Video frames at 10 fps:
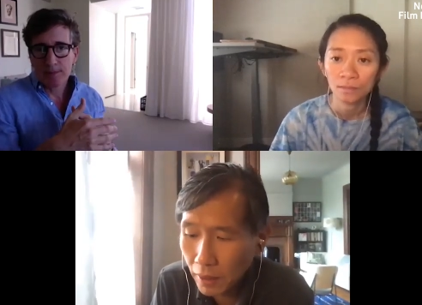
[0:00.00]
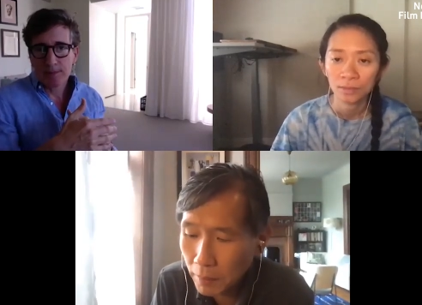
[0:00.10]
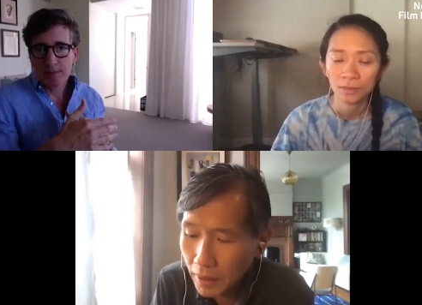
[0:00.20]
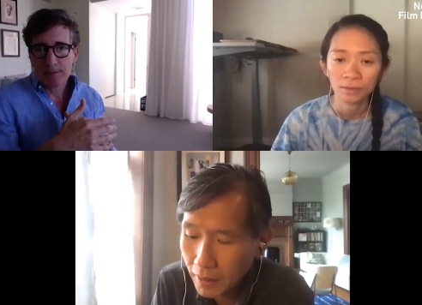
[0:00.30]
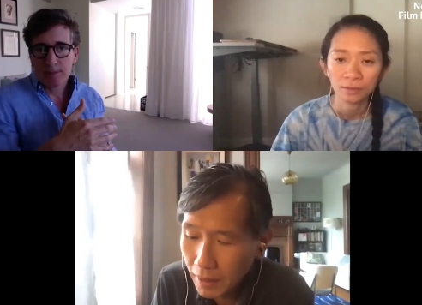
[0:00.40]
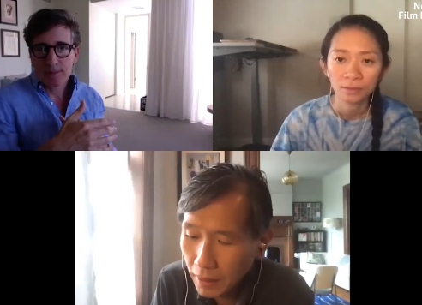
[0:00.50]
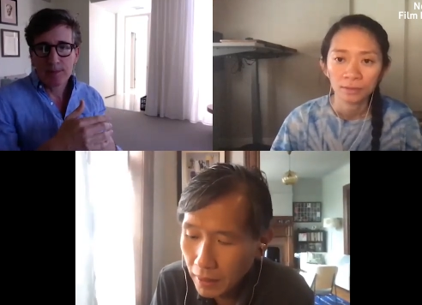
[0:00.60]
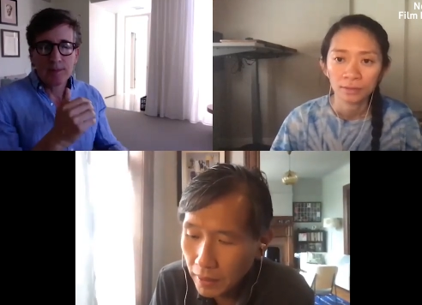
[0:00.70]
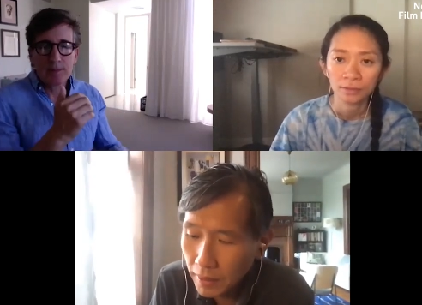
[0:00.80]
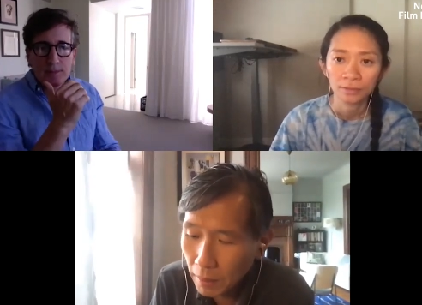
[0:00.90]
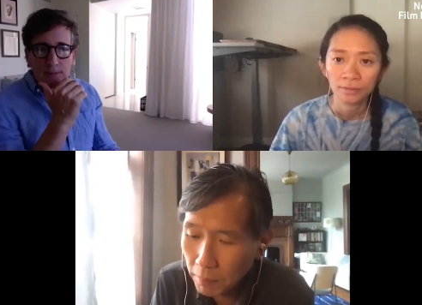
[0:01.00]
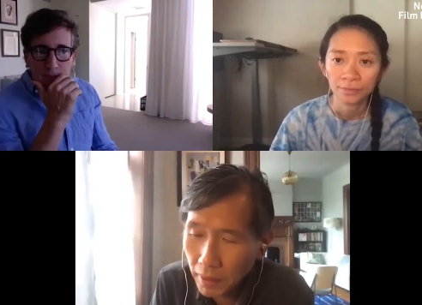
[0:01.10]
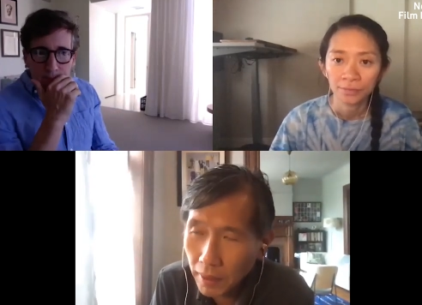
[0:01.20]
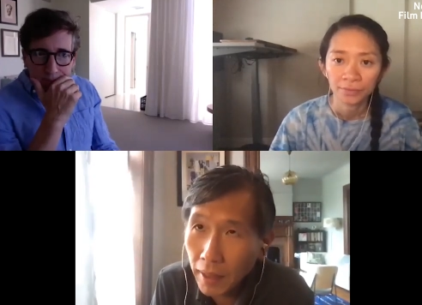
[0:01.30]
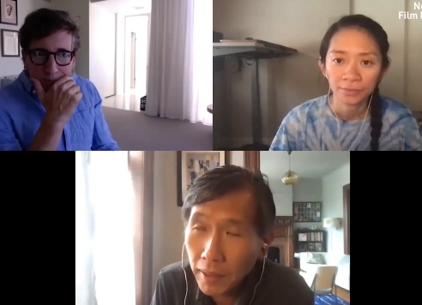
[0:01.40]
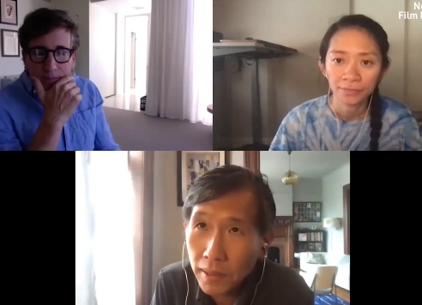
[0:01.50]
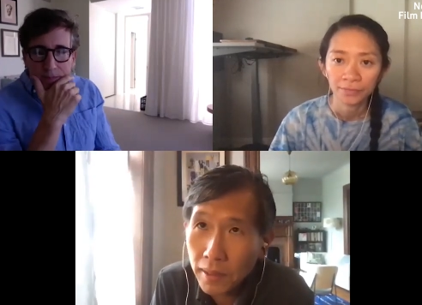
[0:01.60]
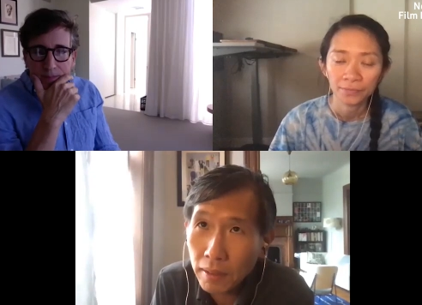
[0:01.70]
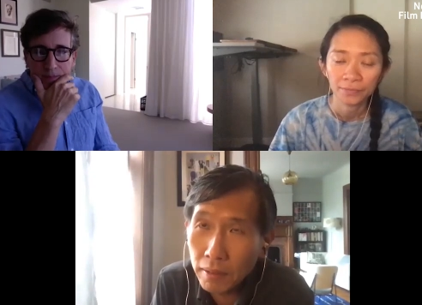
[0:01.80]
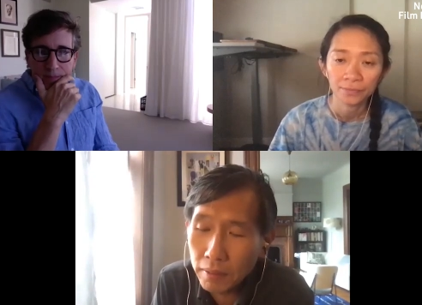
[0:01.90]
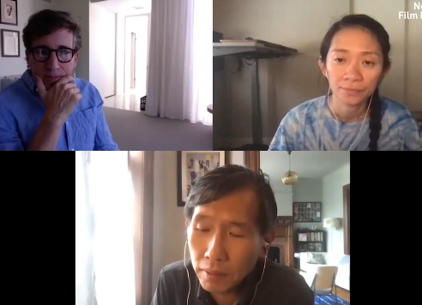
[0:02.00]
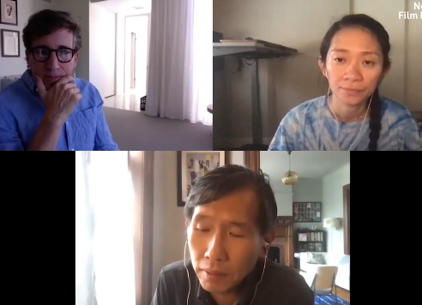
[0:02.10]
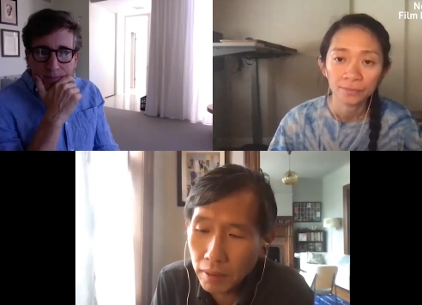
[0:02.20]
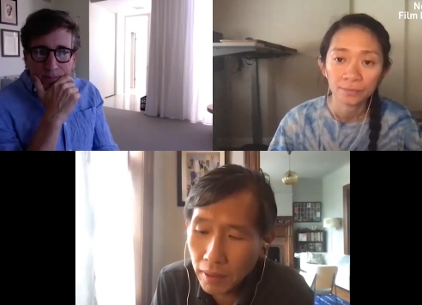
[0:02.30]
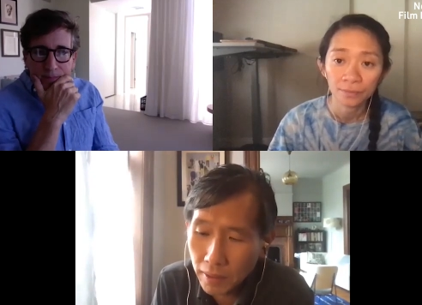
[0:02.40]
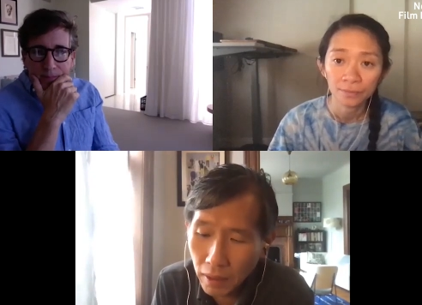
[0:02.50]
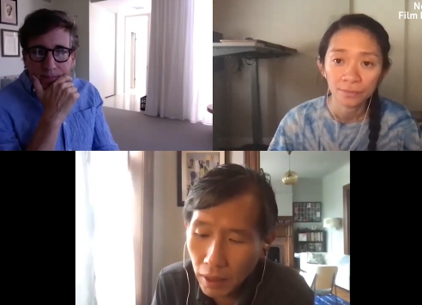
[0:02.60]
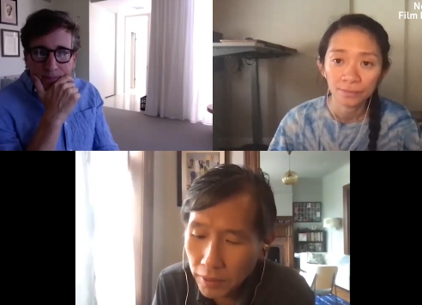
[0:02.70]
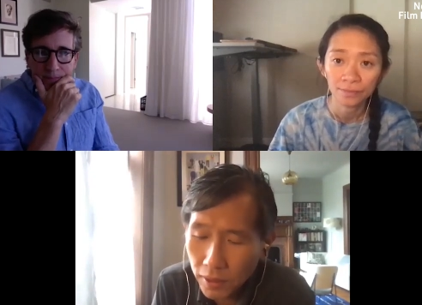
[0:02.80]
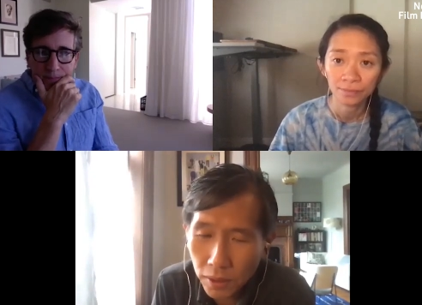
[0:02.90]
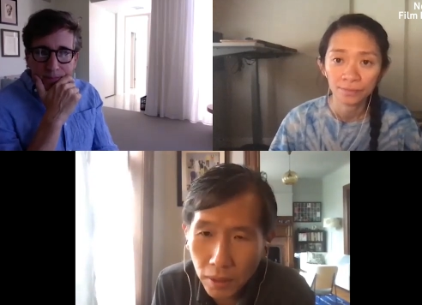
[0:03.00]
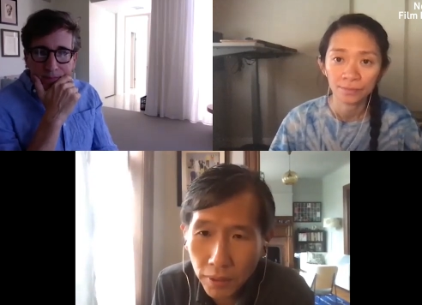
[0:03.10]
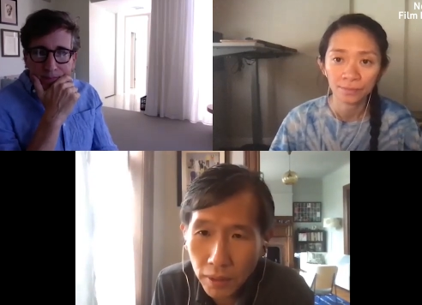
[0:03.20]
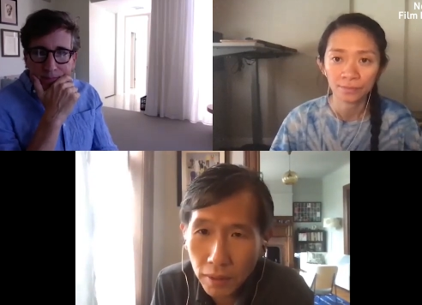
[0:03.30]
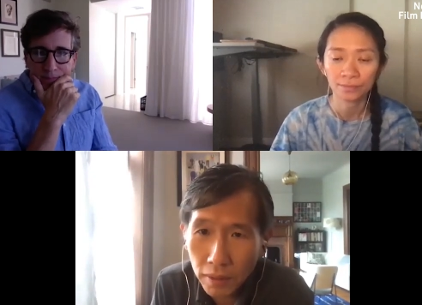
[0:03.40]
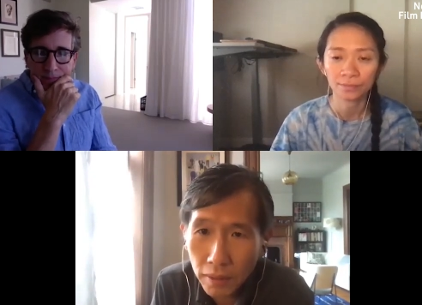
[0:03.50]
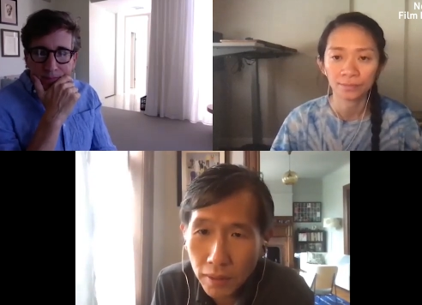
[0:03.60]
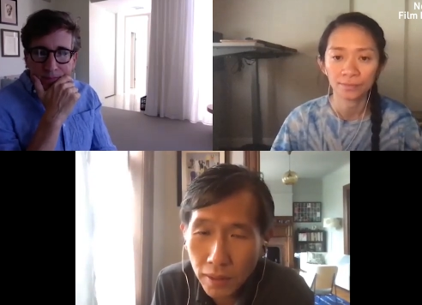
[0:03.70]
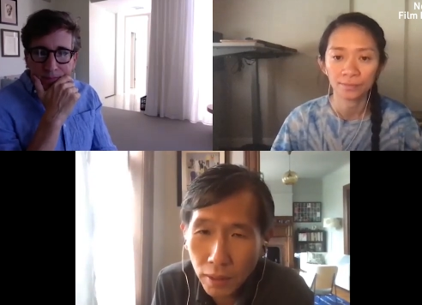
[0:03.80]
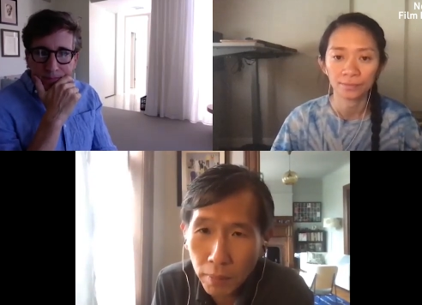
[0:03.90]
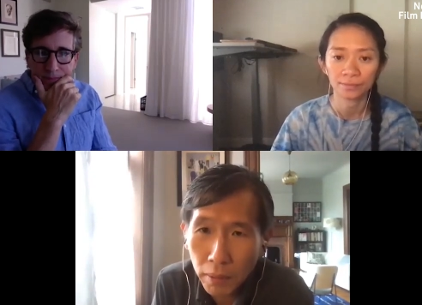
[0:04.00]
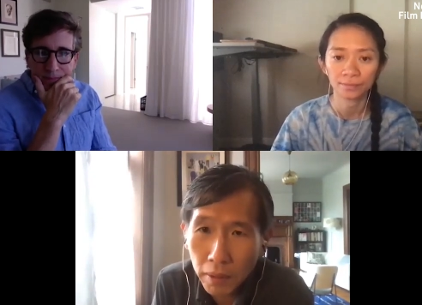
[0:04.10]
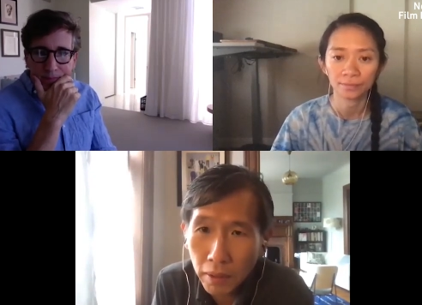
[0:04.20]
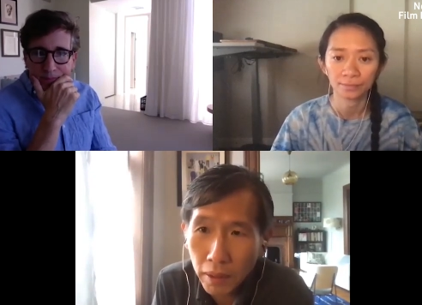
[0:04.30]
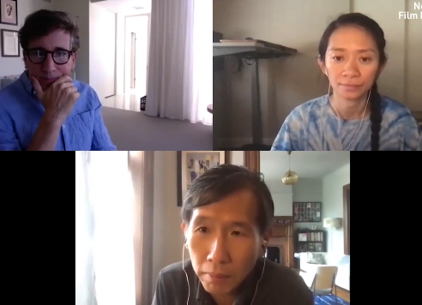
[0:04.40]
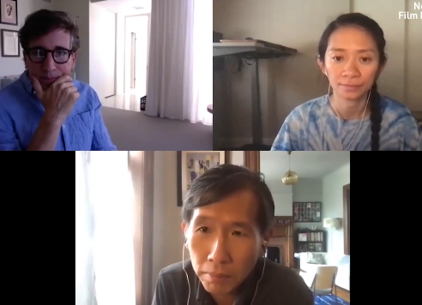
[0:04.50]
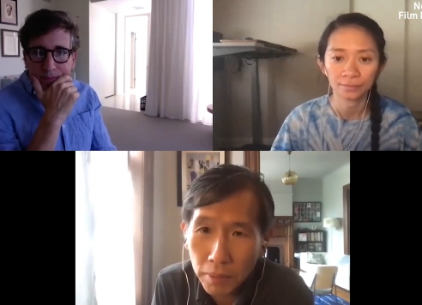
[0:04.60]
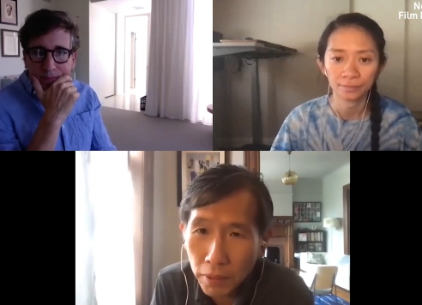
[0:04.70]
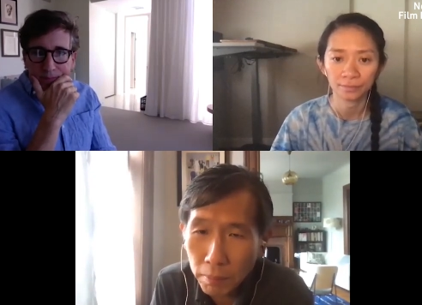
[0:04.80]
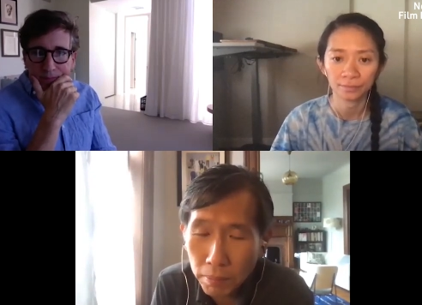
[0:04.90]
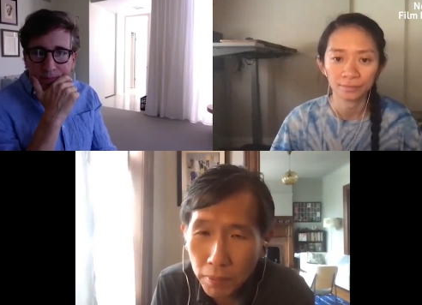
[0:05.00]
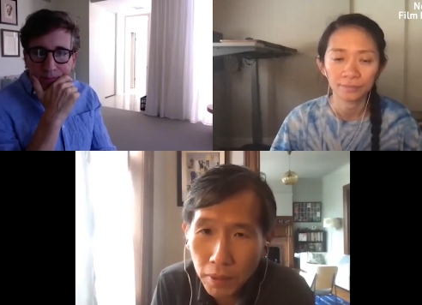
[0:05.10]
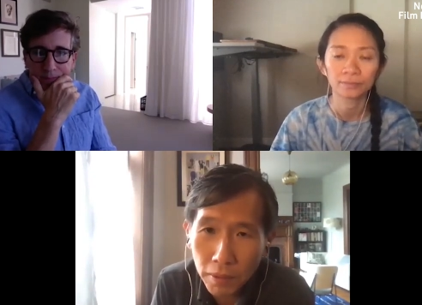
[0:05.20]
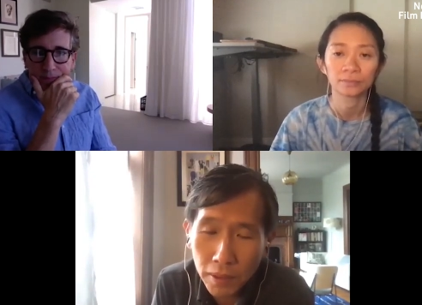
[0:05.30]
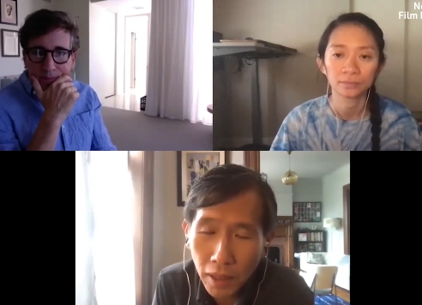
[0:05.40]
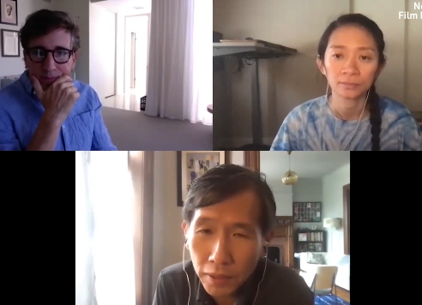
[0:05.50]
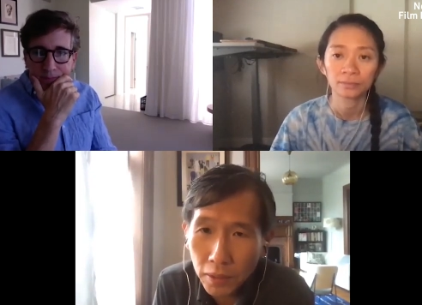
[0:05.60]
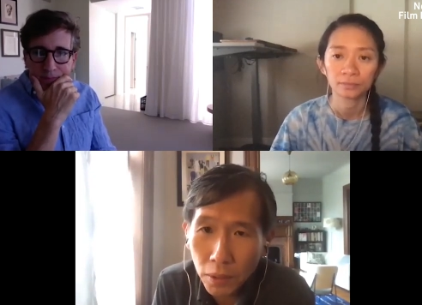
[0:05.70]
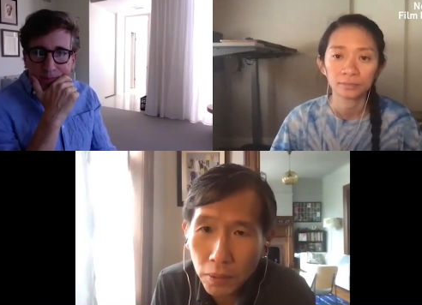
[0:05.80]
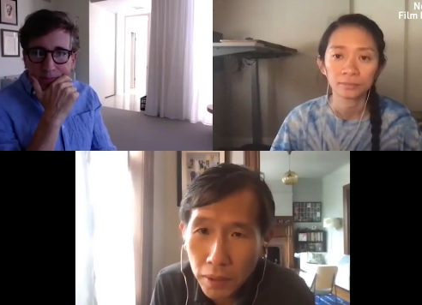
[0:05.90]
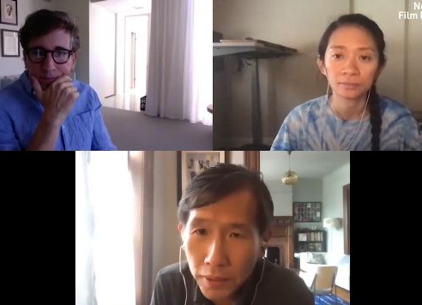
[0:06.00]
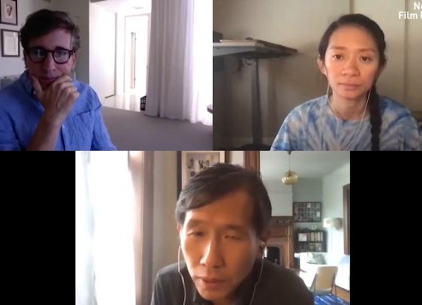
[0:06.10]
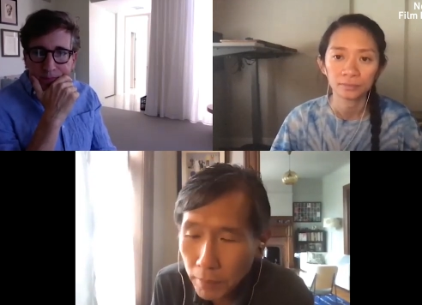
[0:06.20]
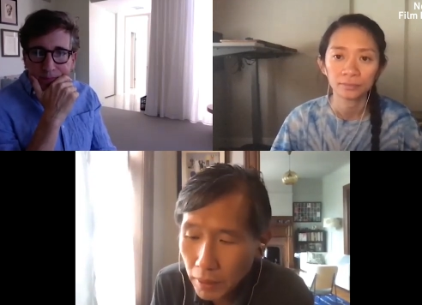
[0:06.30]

Speaker 1: I mean, it's something that has there's a long history of it in, in cinema, um, going you know Italian neorealism mm-hmm.